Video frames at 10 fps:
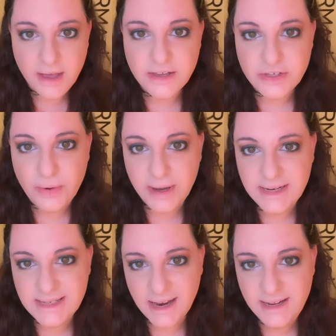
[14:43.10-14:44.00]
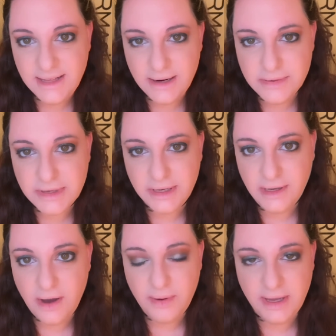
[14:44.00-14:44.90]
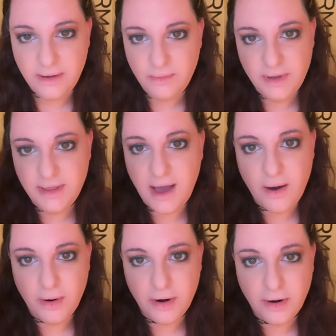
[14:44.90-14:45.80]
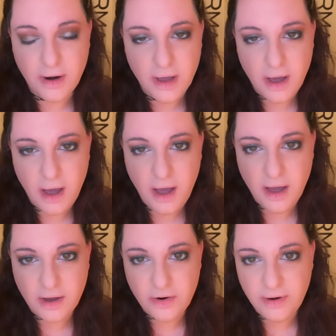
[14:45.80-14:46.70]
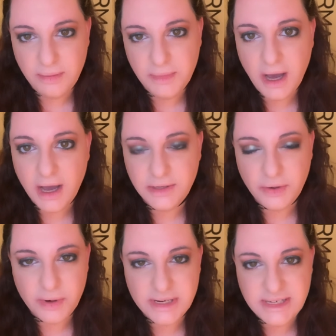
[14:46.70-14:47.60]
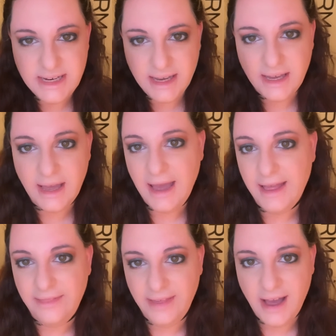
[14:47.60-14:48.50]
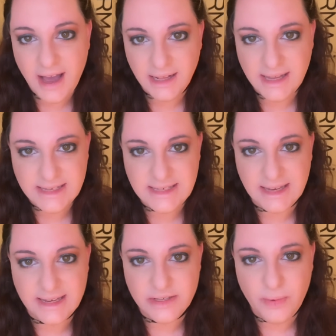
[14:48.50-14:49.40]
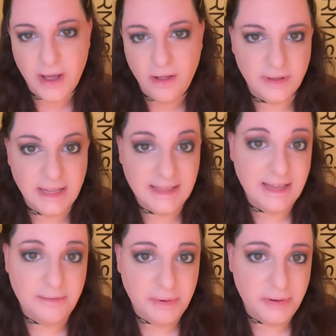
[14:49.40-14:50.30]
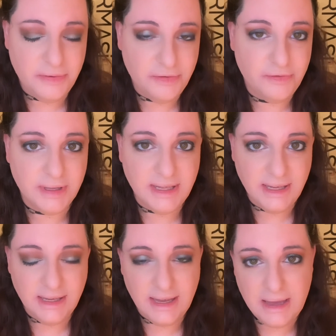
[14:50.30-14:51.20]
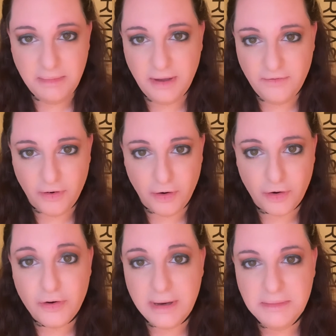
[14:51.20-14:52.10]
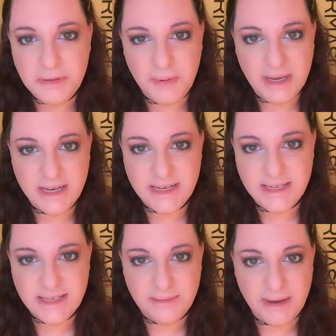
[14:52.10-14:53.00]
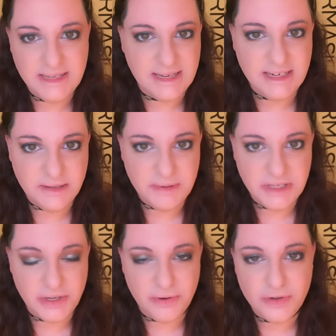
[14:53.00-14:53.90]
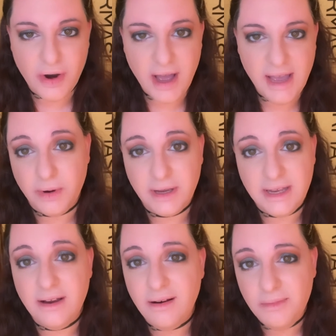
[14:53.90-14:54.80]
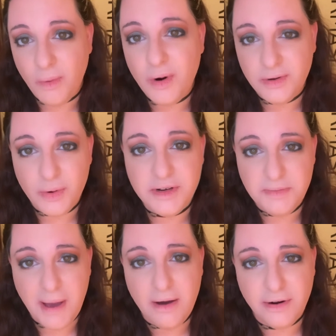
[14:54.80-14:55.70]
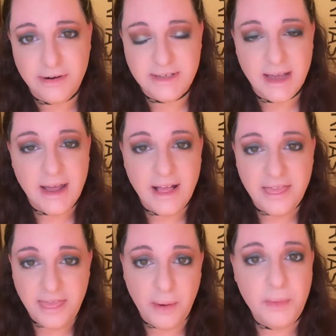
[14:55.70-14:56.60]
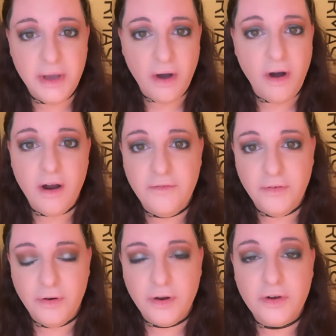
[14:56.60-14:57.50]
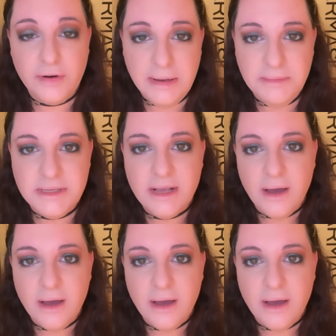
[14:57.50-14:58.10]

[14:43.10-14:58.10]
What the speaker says: So I decided that I was going to go in with our cream contour stick and the highlight stick as well. Lately I've been really aiming for creams because my skin has been so dry. We're geared more towards powders than we are for creams.